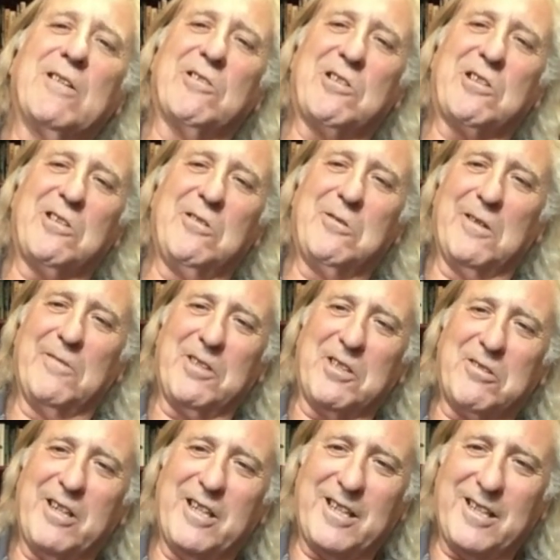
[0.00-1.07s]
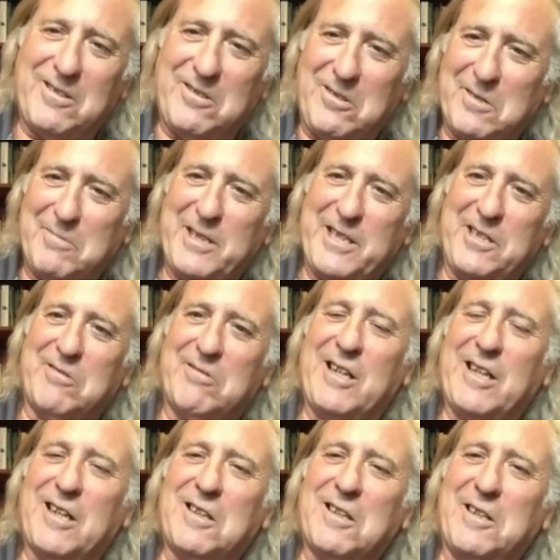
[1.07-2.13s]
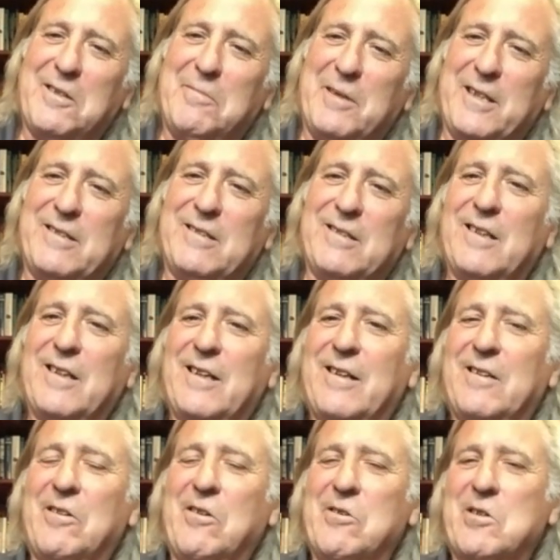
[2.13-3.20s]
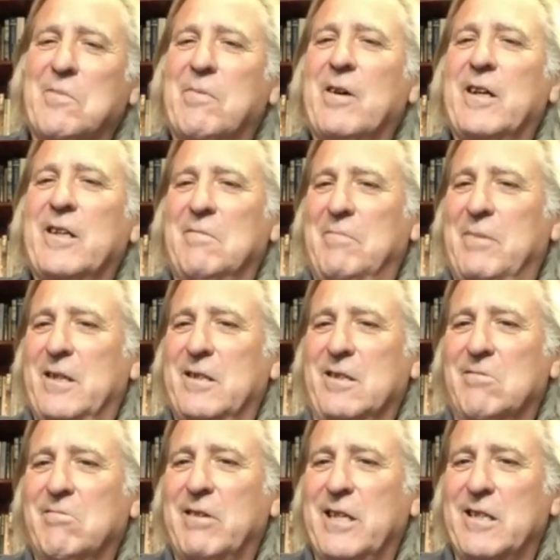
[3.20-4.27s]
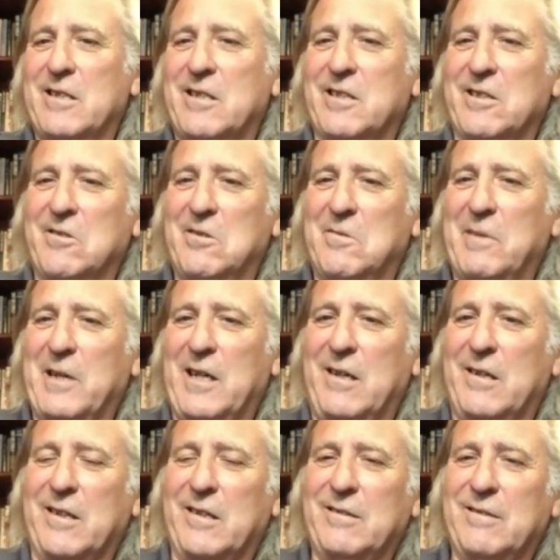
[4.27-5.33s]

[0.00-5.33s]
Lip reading: slower if you try to get a hold of me directly, but those are probably the best ways to go about it.